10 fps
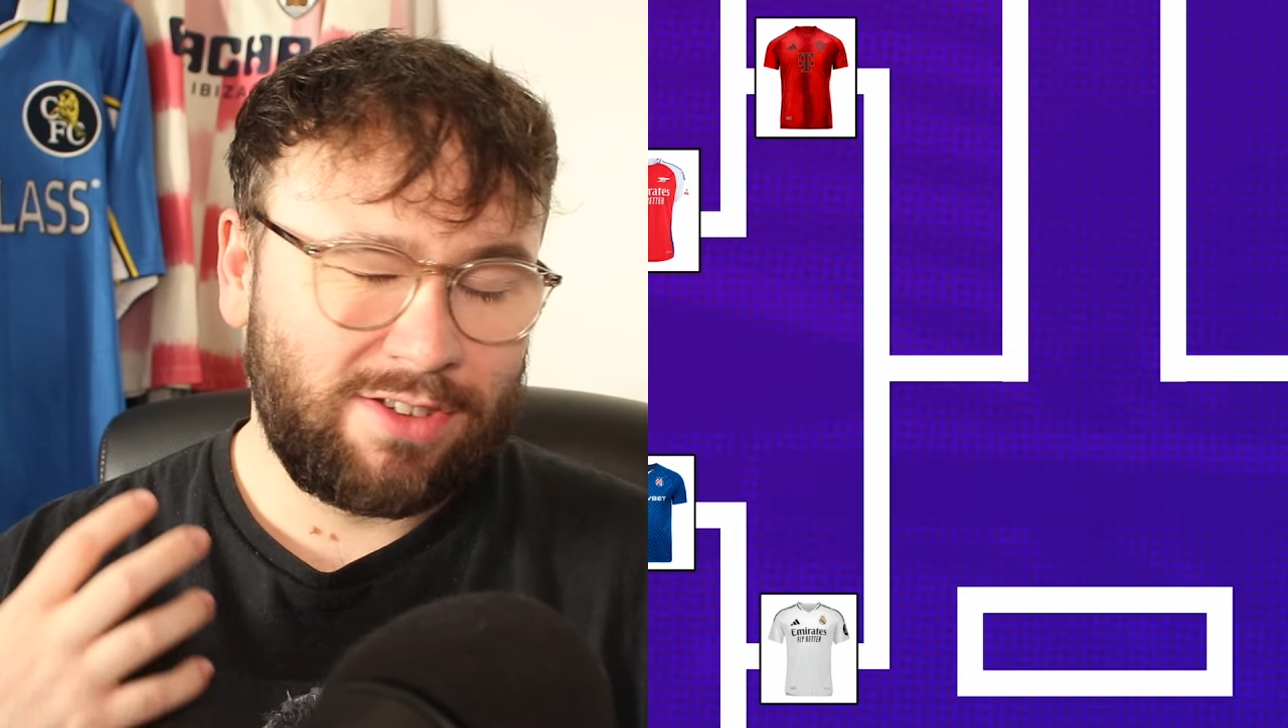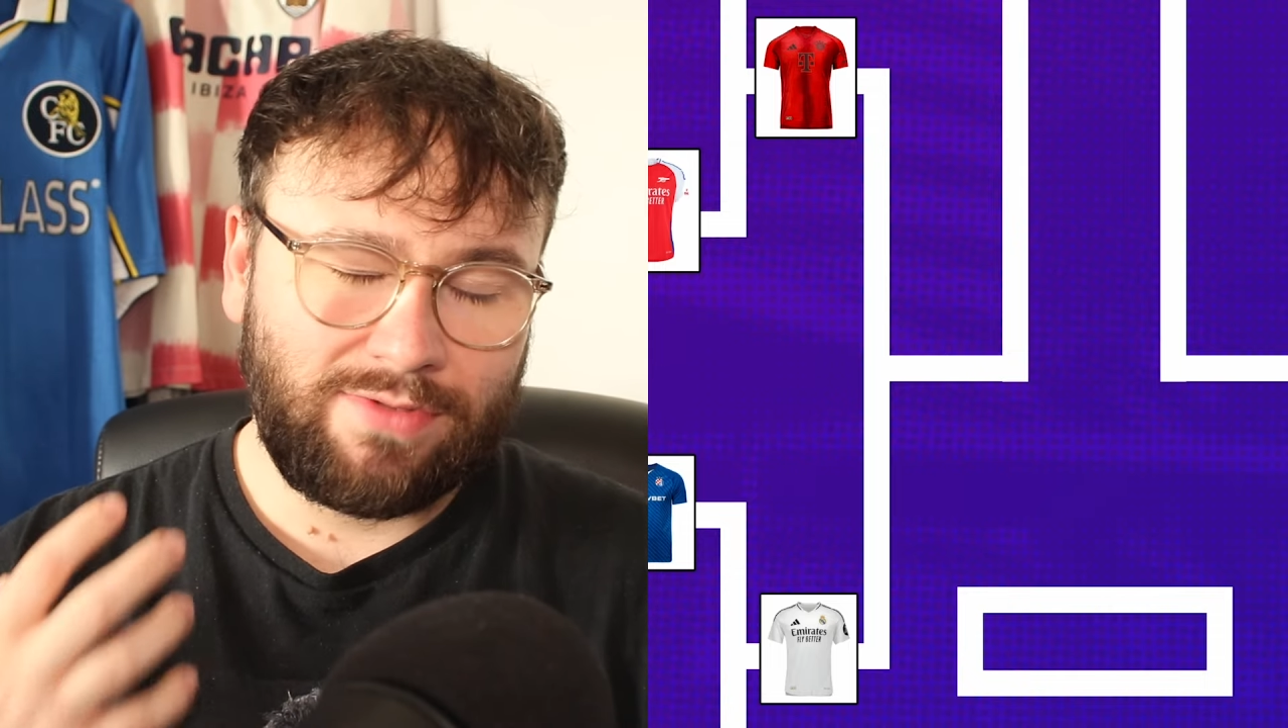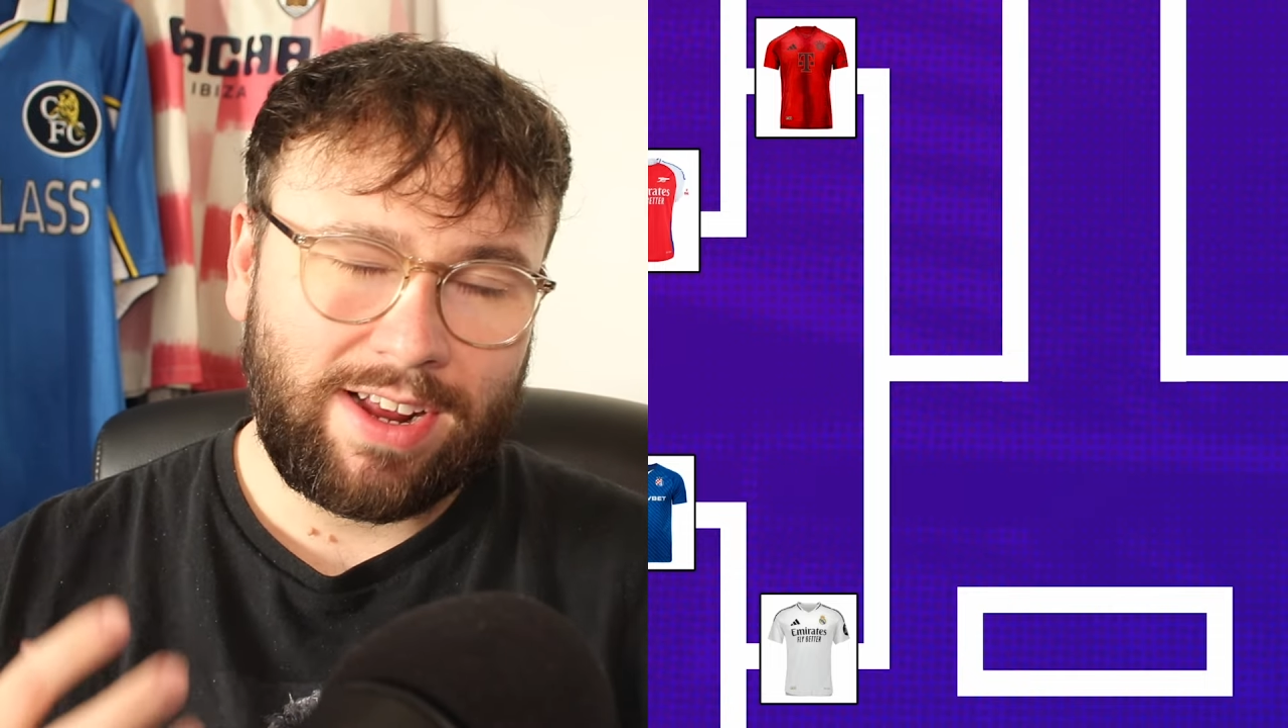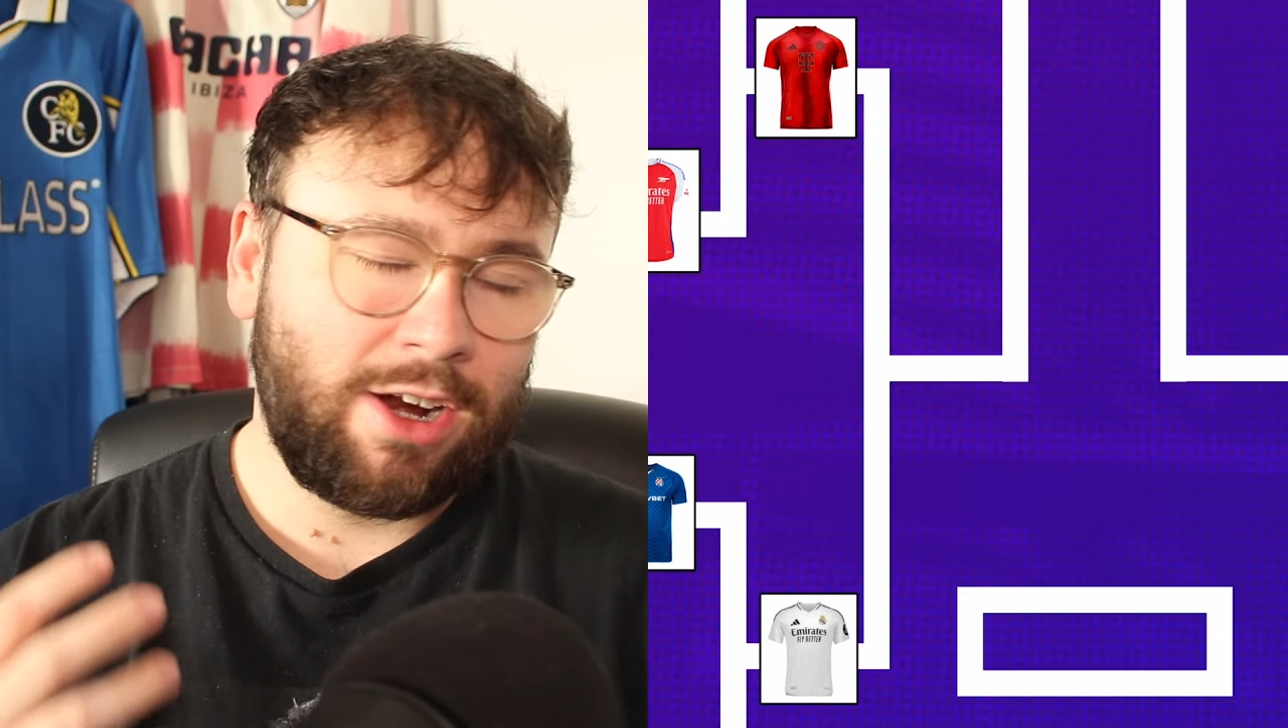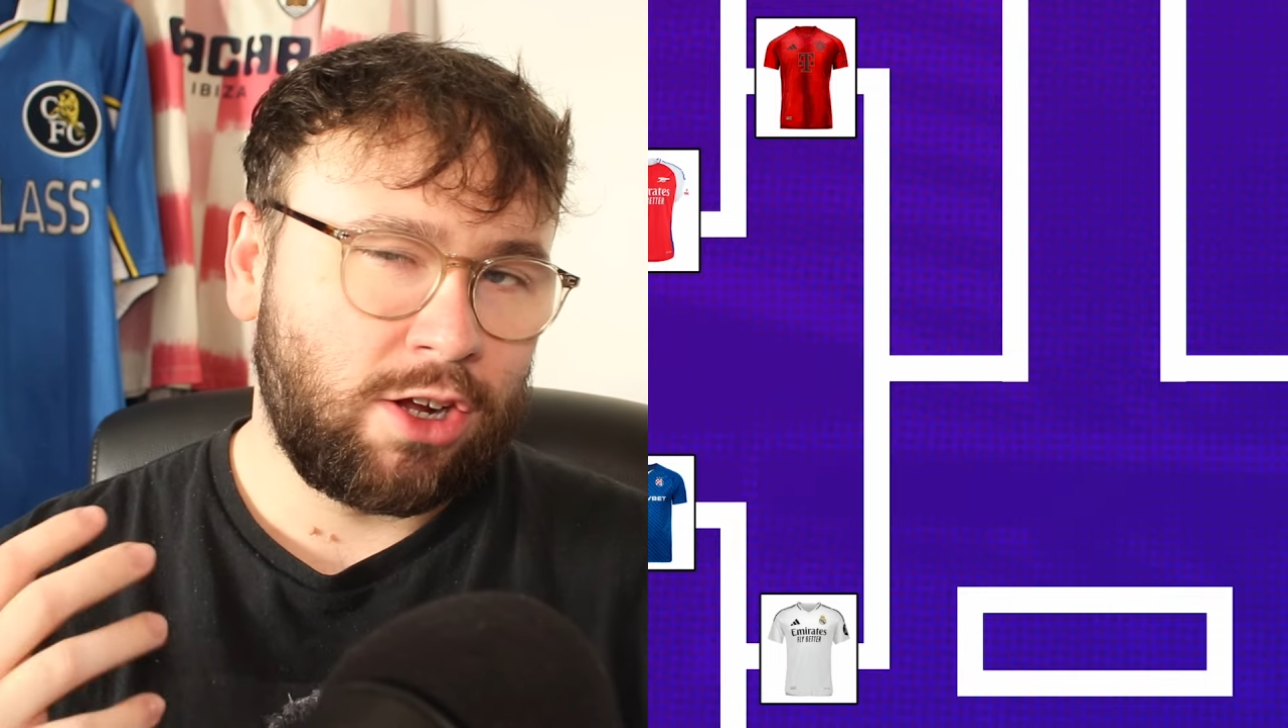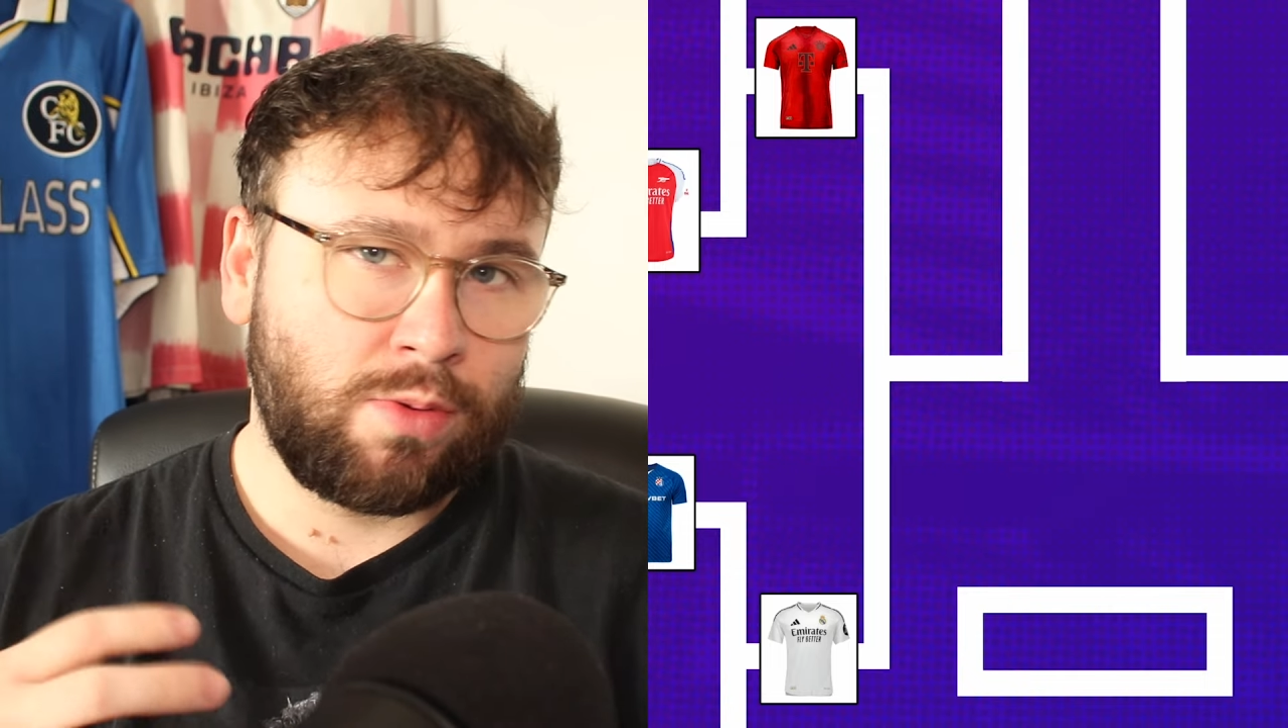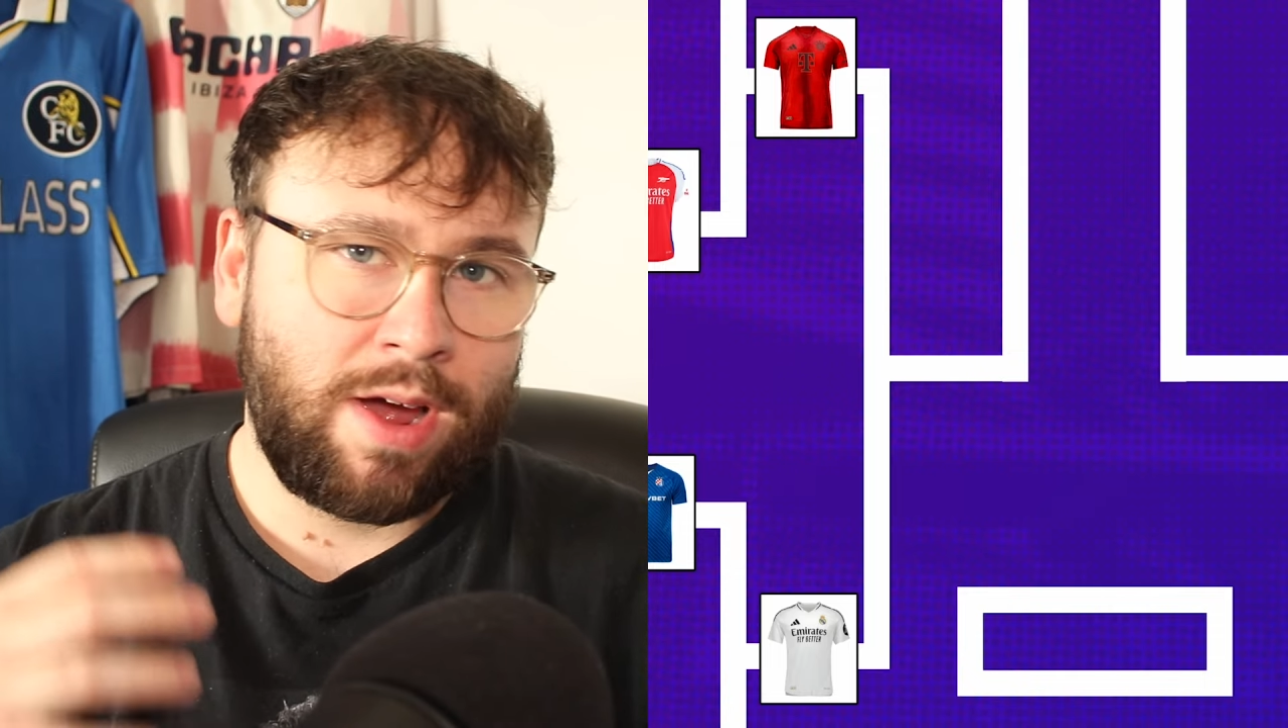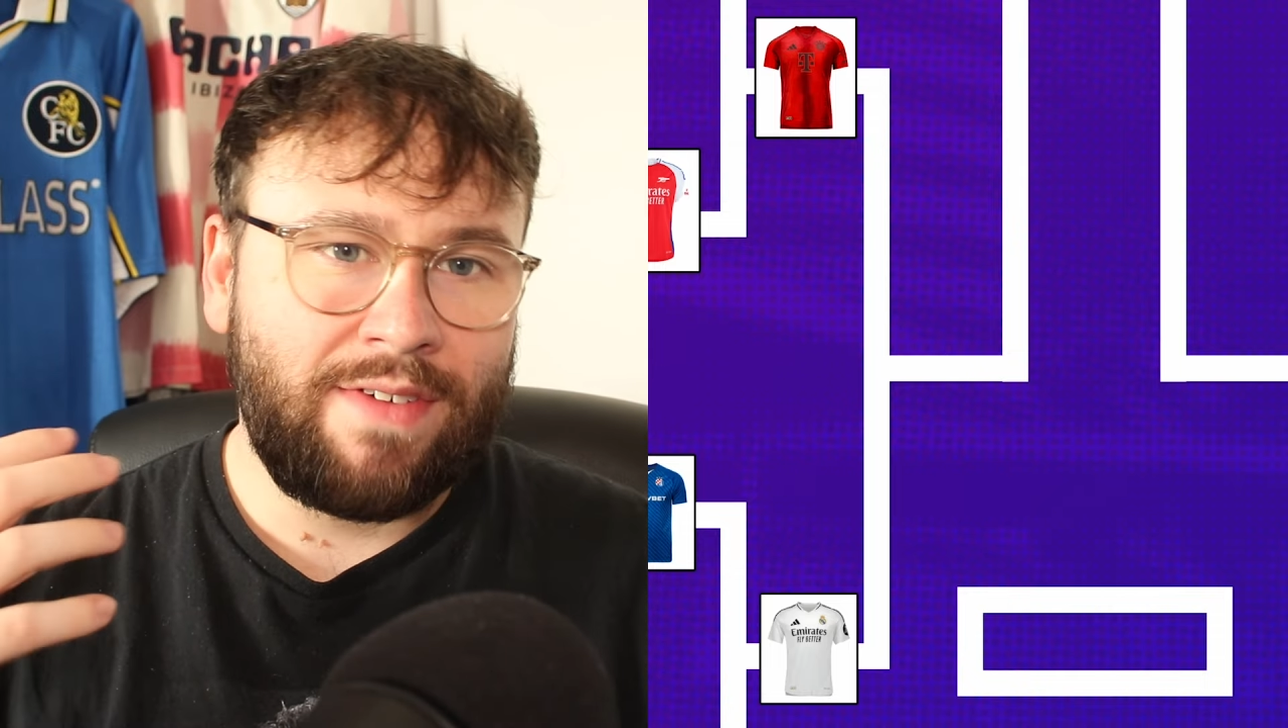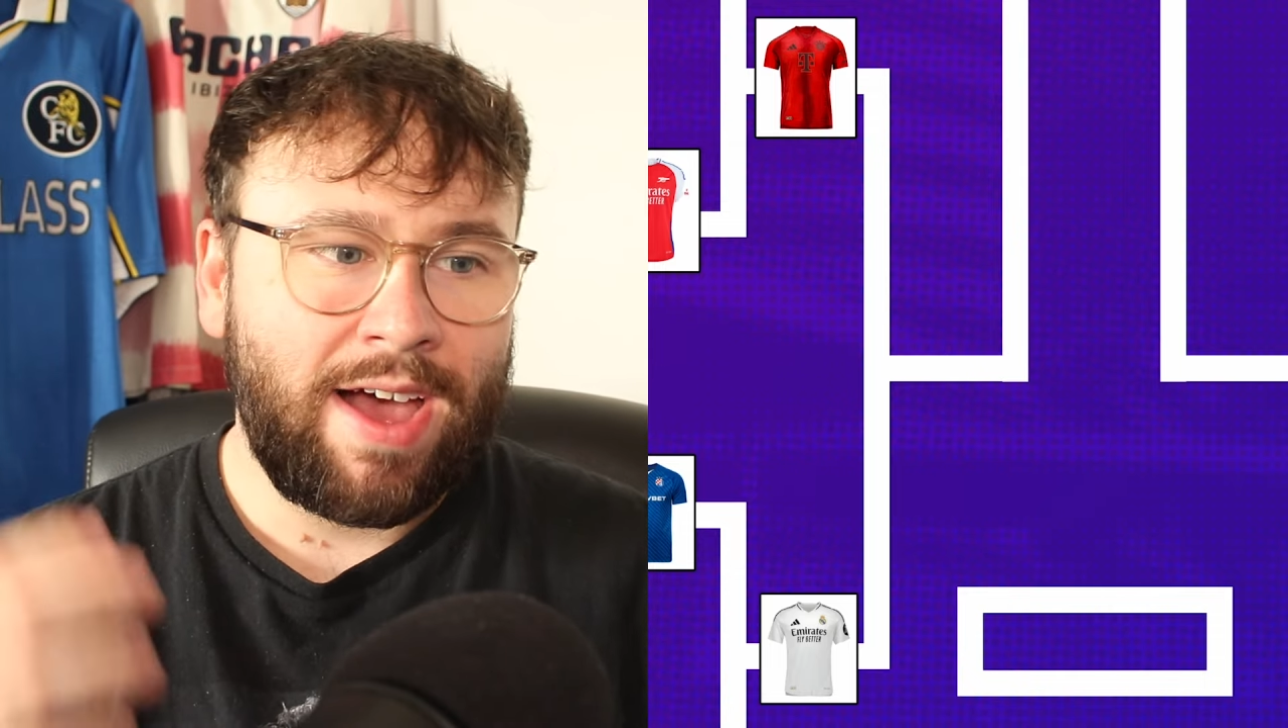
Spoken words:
a really nice way of